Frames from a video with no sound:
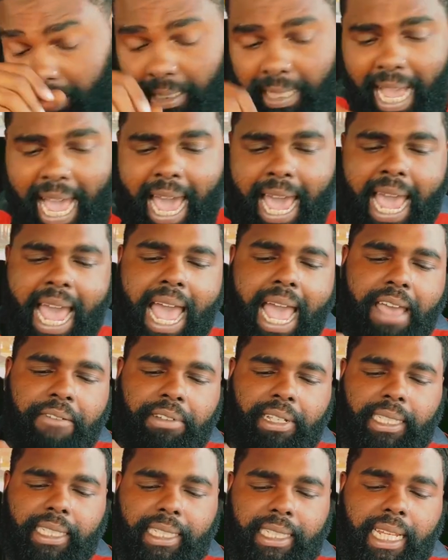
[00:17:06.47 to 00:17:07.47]
I
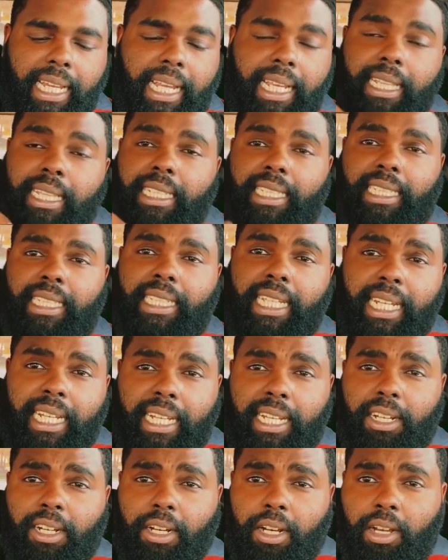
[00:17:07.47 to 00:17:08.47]
haven't seen the city
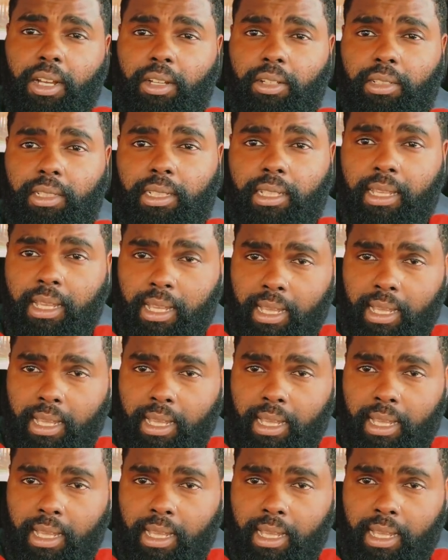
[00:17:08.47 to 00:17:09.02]
girls